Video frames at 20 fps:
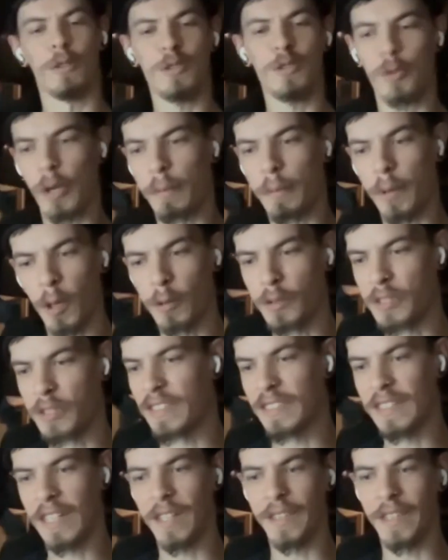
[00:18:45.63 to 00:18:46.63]
sort of
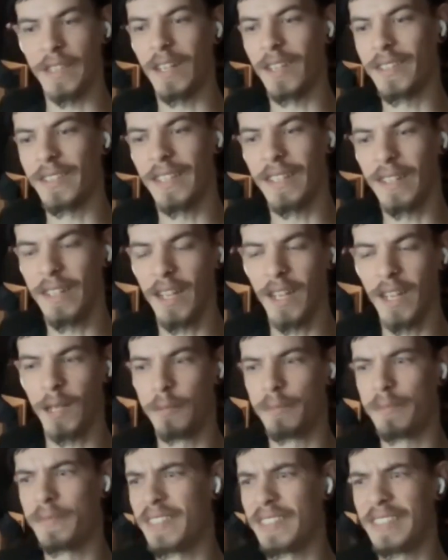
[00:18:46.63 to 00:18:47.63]
potions down there, and then
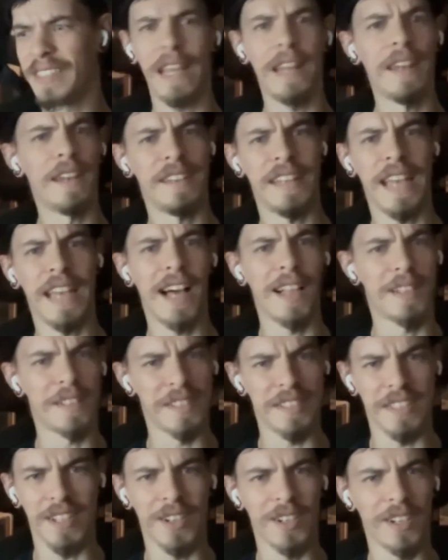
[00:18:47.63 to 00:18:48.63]
the Denton
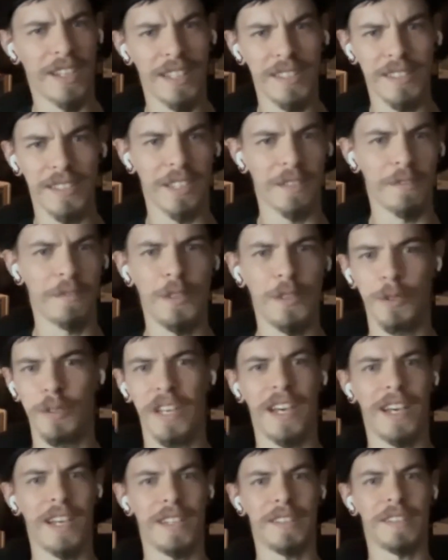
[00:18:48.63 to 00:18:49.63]
Dallas area has like a few
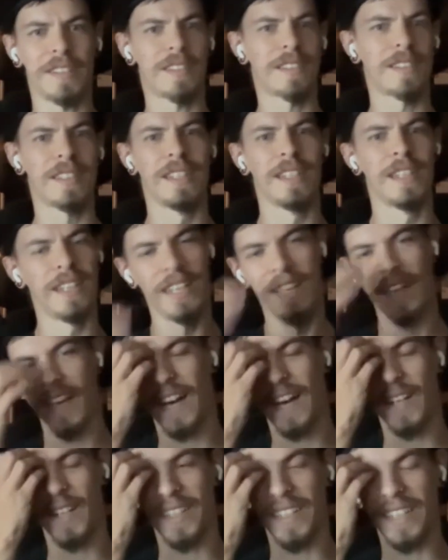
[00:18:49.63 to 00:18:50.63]
guys
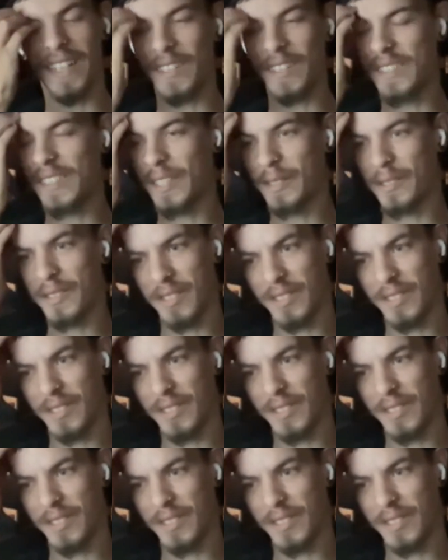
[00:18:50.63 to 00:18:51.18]
out of there too.